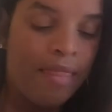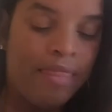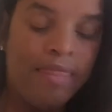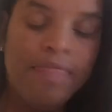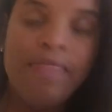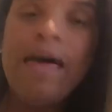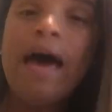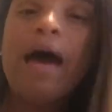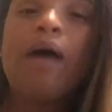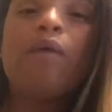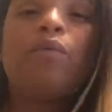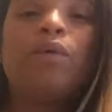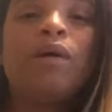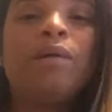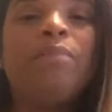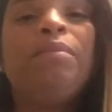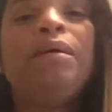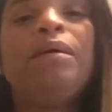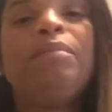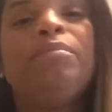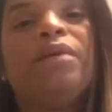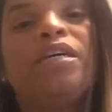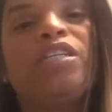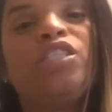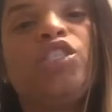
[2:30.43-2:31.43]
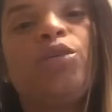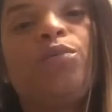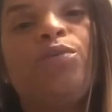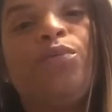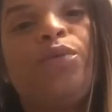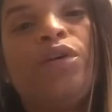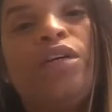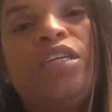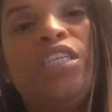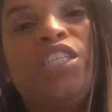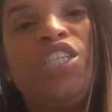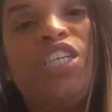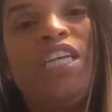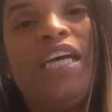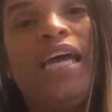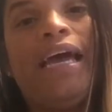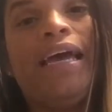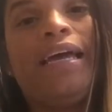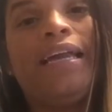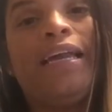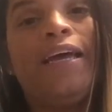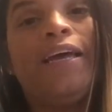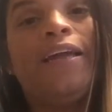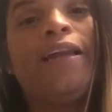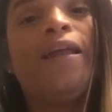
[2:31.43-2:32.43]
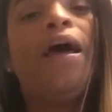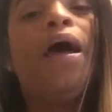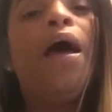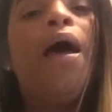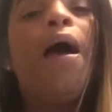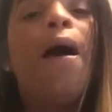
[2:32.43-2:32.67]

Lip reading: that would be much appreciated.